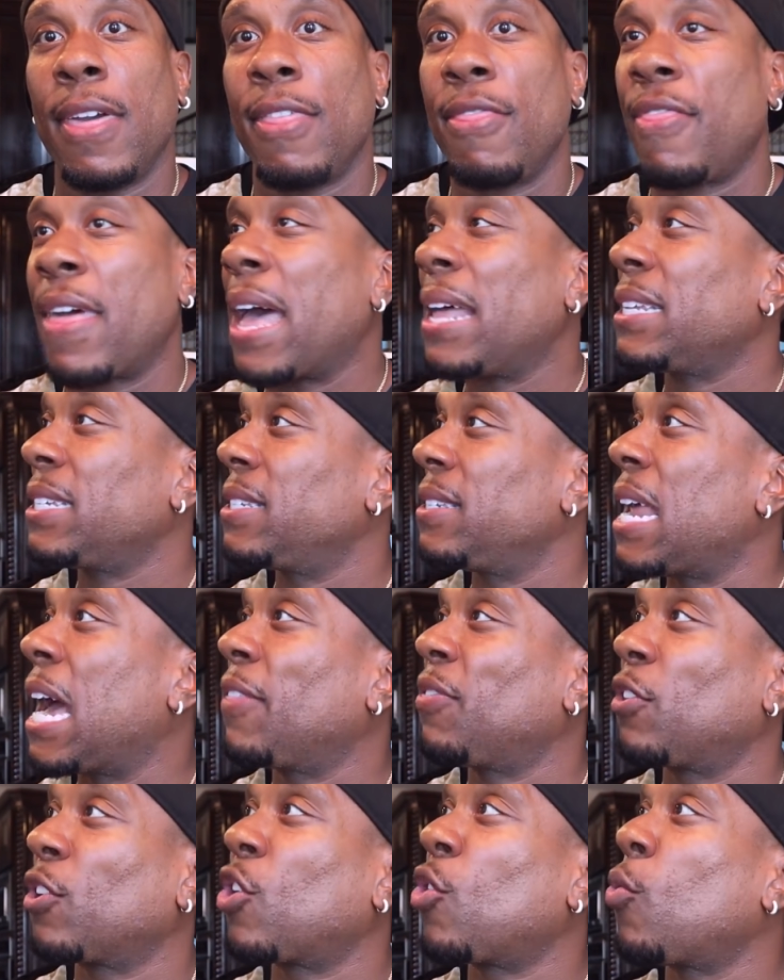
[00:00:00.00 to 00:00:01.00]
That's
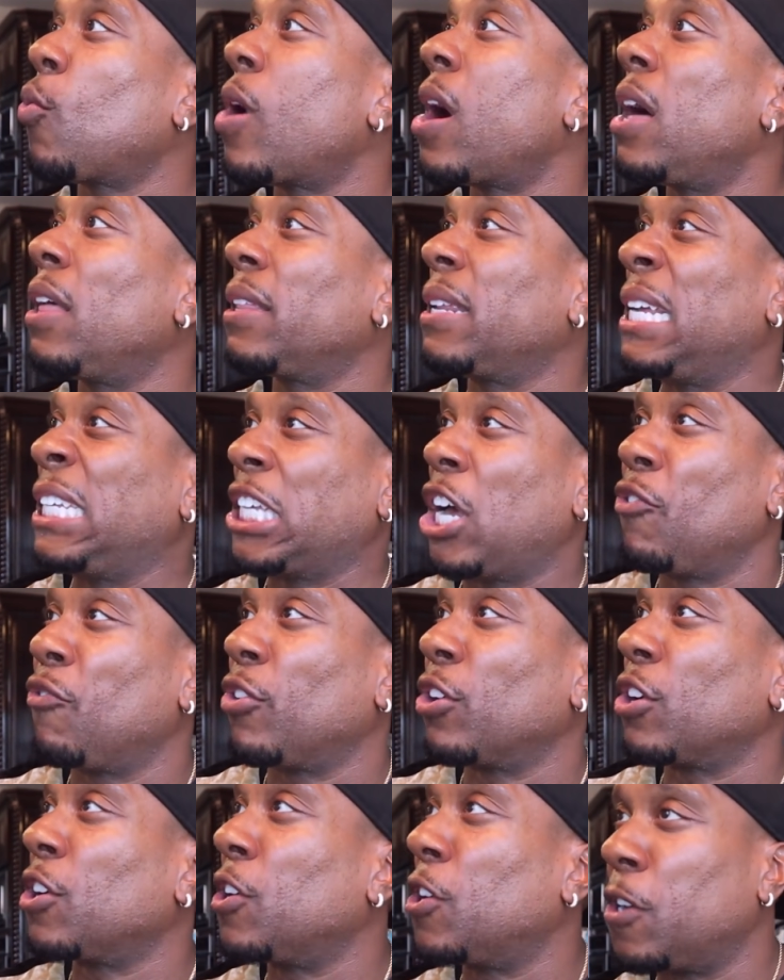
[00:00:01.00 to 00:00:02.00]
not the qualities
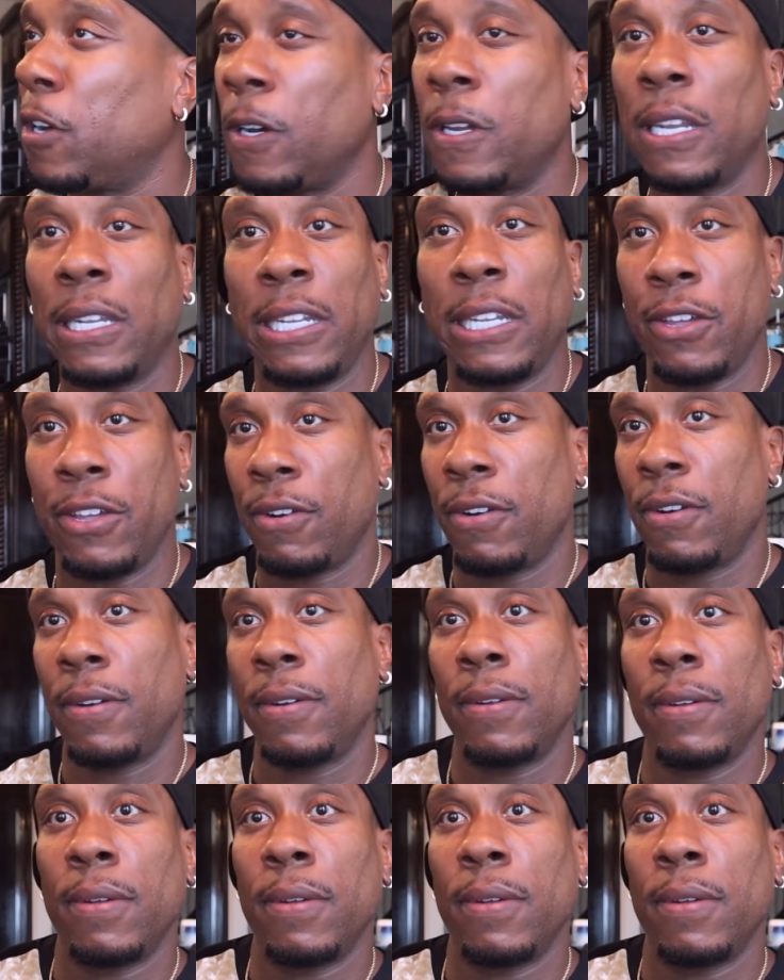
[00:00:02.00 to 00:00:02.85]
of a good leader.